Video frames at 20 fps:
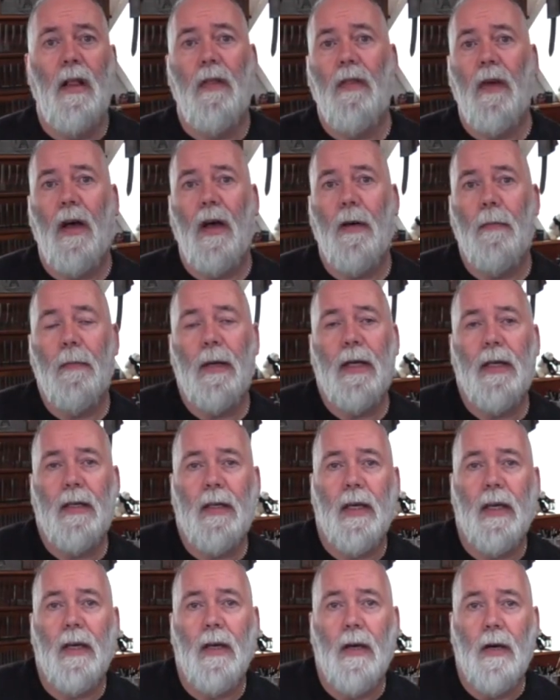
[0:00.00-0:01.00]
that are
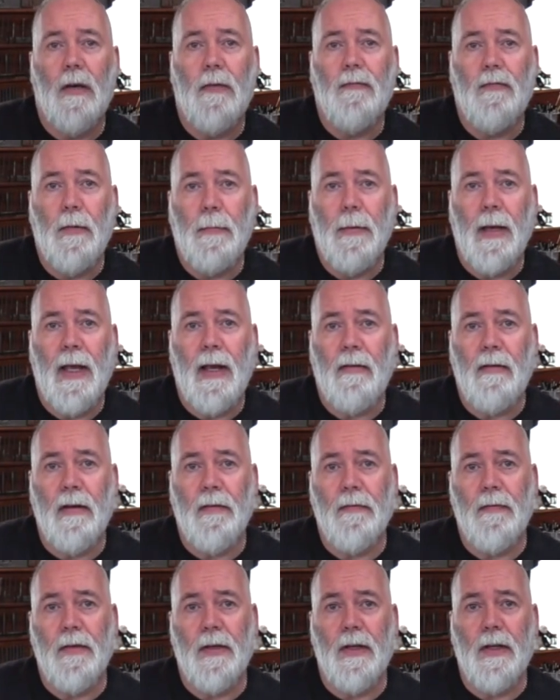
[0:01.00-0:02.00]
making and repairing
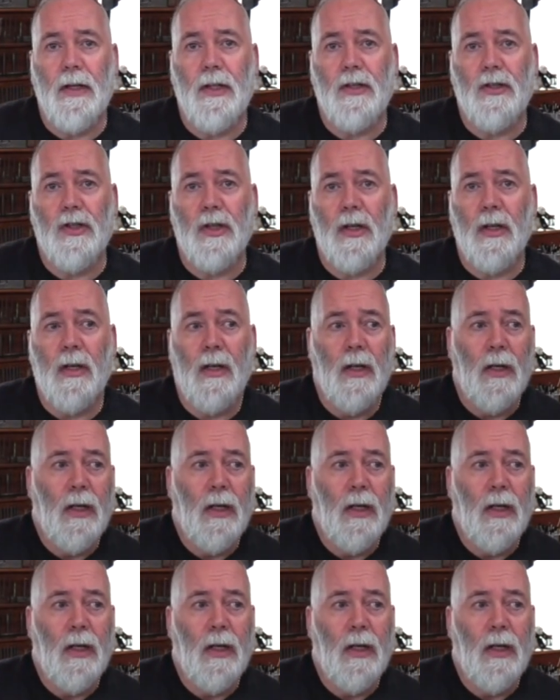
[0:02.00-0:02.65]
furniture